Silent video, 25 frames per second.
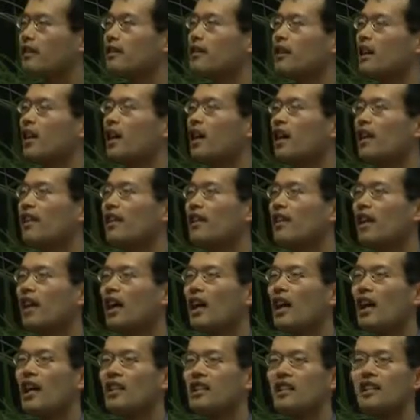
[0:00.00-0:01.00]
And
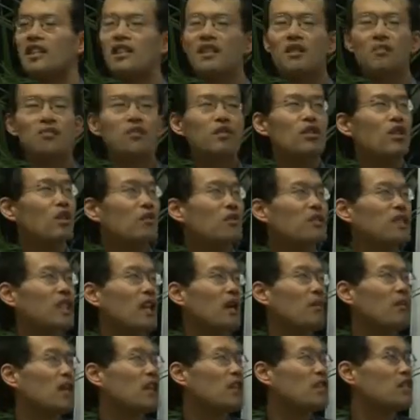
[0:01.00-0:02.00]
as a simple
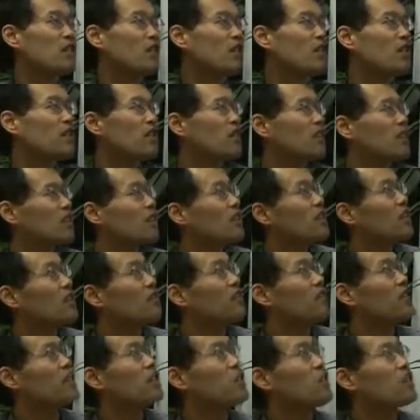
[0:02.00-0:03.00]
observation,
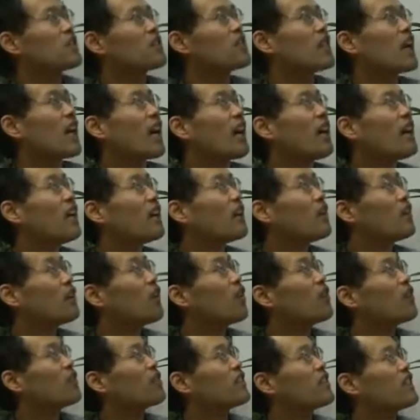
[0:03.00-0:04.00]
if we consider
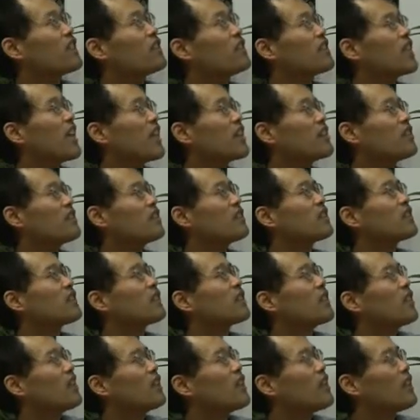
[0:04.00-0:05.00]
long distance
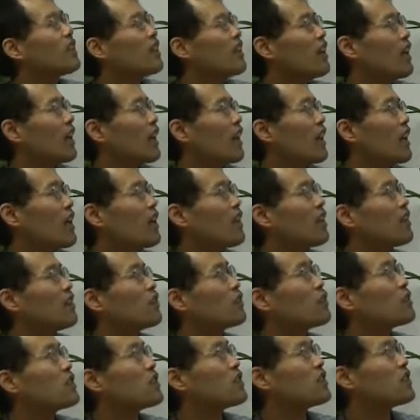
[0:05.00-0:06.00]

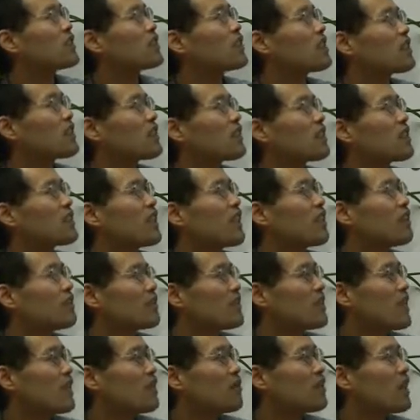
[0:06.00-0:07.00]
logic
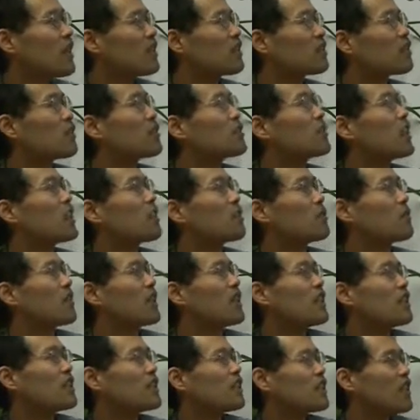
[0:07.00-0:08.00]
segments, so that
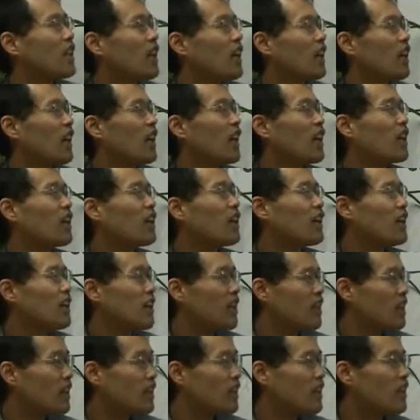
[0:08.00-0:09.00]
means
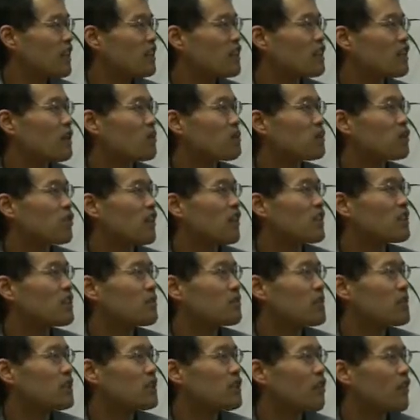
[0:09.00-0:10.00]
each of
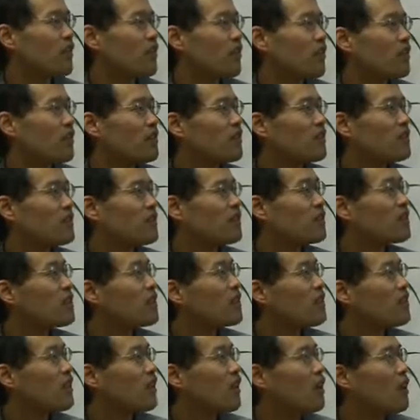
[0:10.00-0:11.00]
transmission
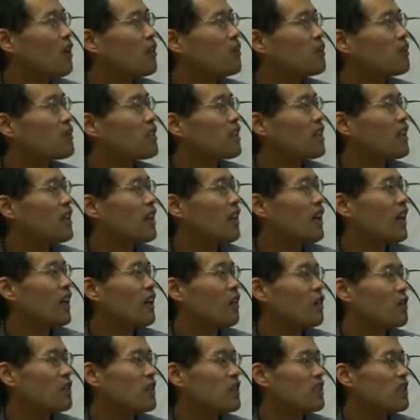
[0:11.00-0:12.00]
of
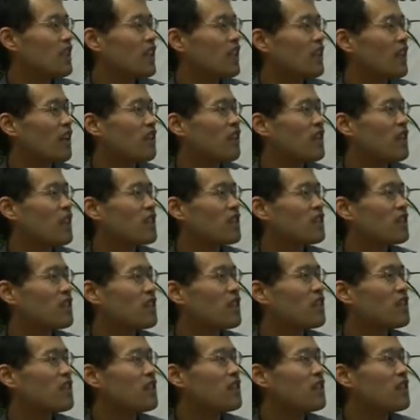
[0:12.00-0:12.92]
logic channel is